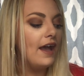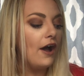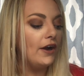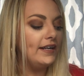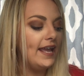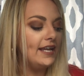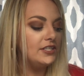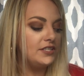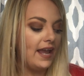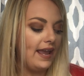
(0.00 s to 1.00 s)
Our
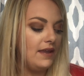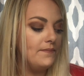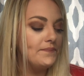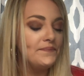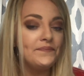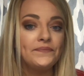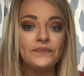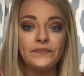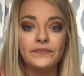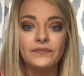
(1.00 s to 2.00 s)
next shape
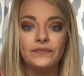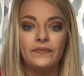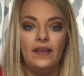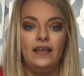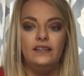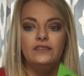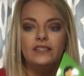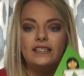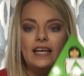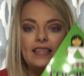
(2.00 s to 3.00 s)

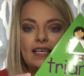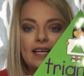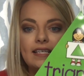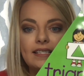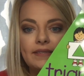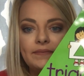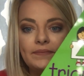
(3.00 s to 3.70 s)
looks like this.